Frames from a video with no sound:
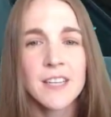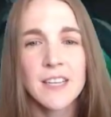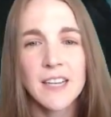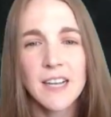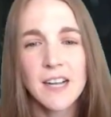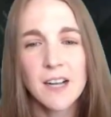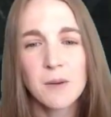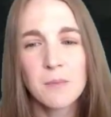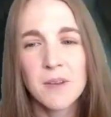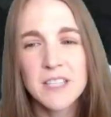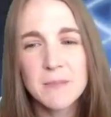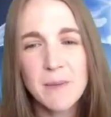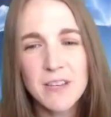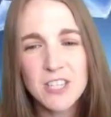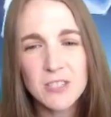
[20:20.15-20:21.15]

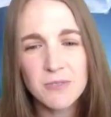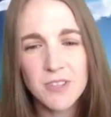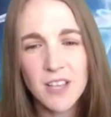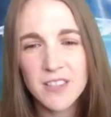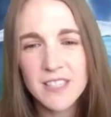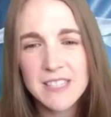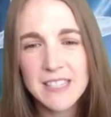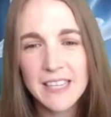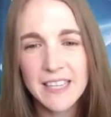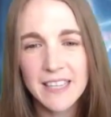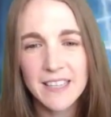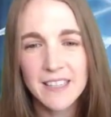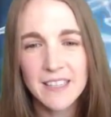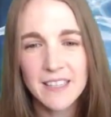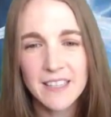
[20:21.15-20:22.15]
Especially with all this like
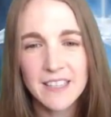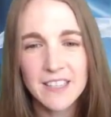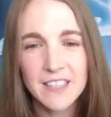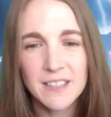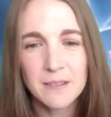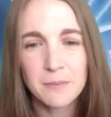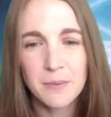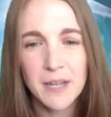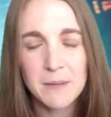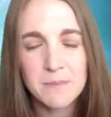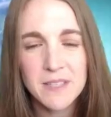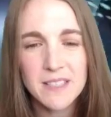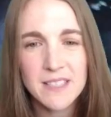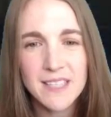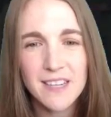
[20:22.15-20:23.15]
gear and pipes
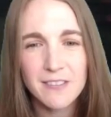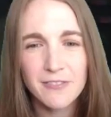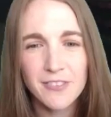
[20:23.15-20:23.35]
and stuff,